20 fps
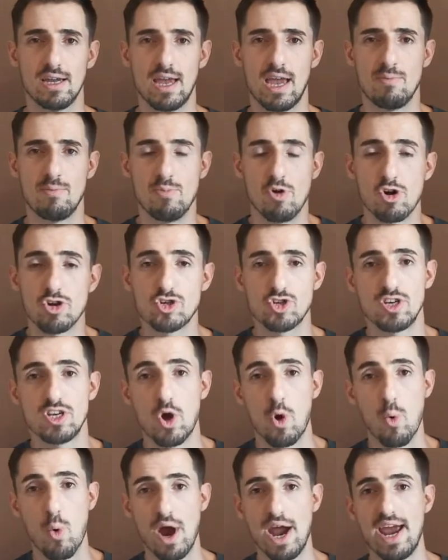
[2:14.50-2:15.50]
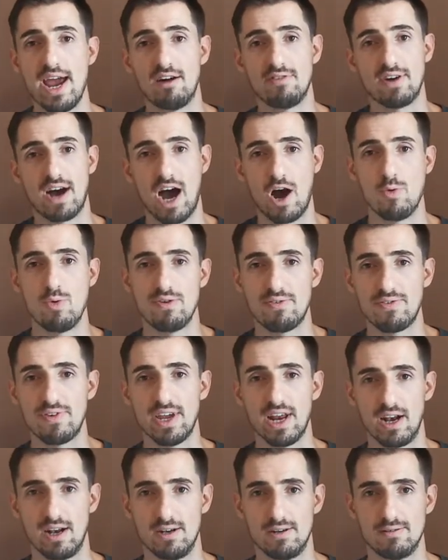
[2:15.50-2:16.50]
emotionally aware of how we
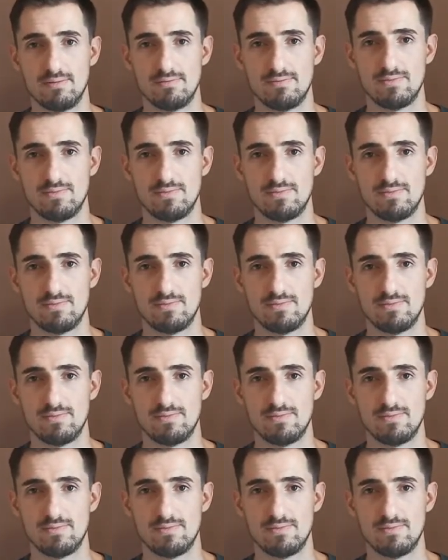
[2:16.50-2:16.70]
feel,